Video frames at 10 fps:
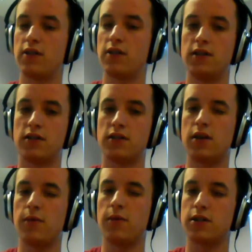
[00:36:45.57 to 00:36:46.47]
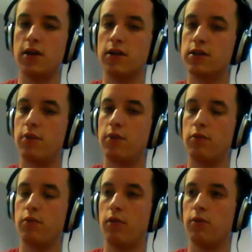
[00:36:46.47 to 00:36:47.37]
is to some extent a
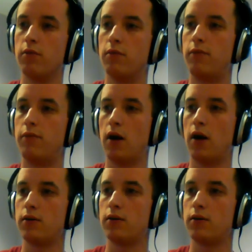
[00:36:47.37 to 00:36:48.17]
separate problem, but